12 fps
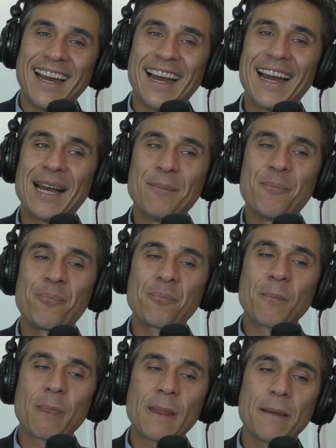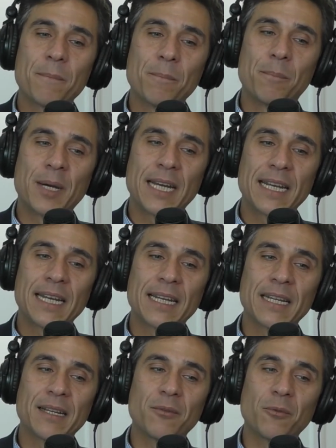Um, but
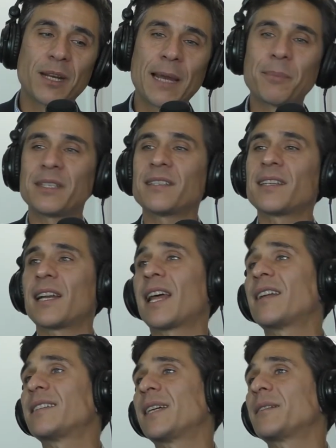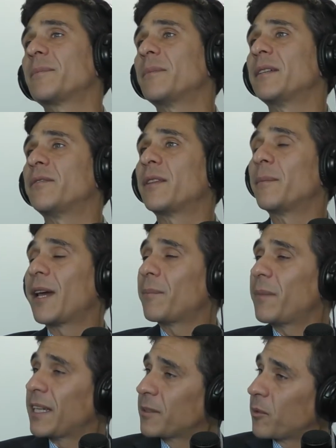what happens is that a lot of times if the
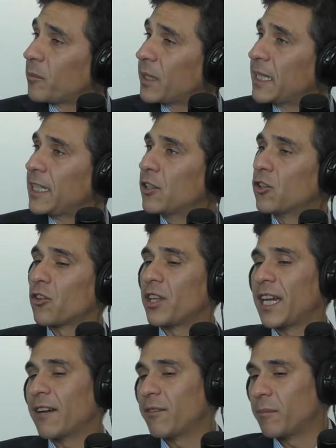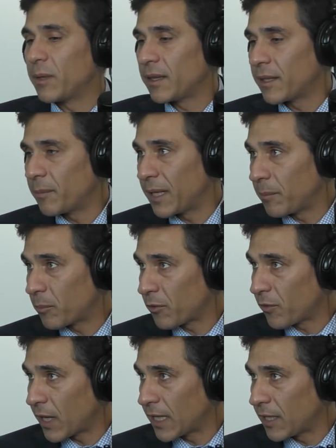man makes more money or they haven't been the main
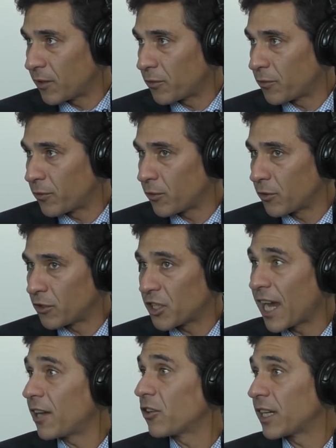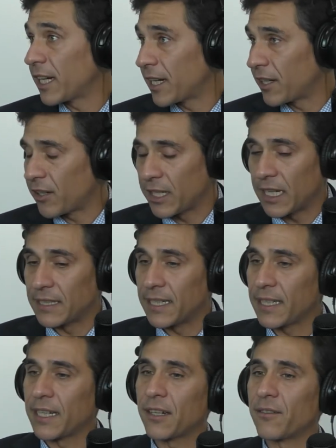provider mm-hmm. for childcare and, and
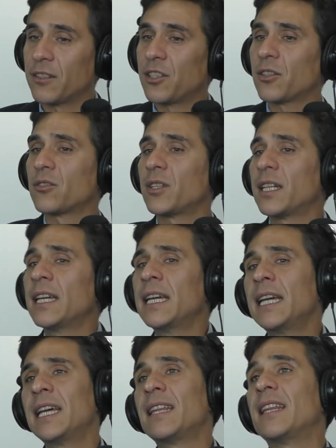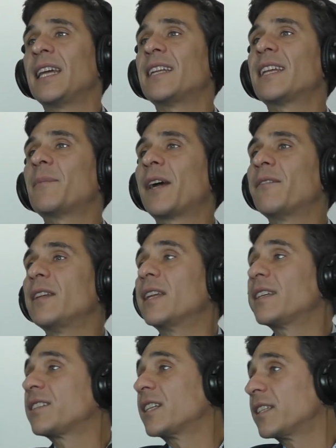taking care of the children they end up having
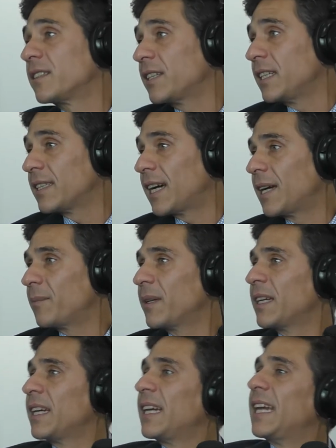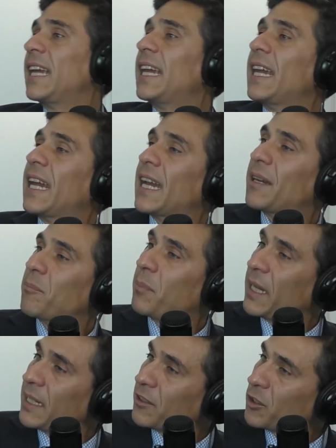less custody time and
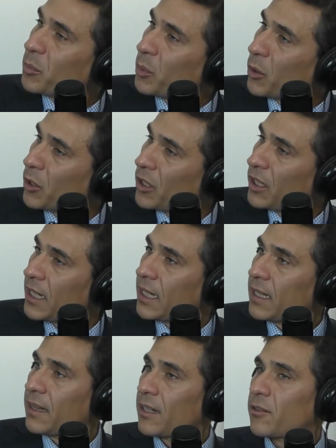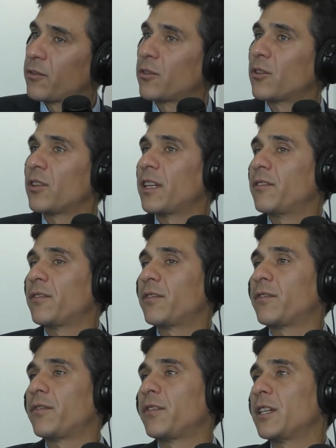paying support mm-hmm. and therefore they
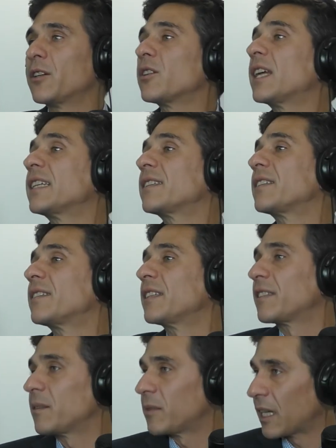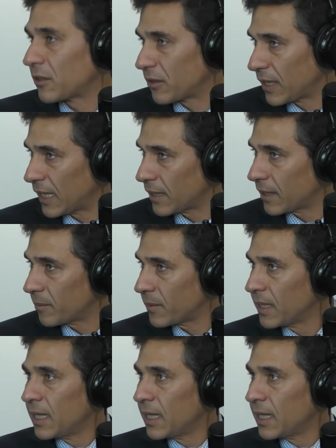feel like the system's out to get them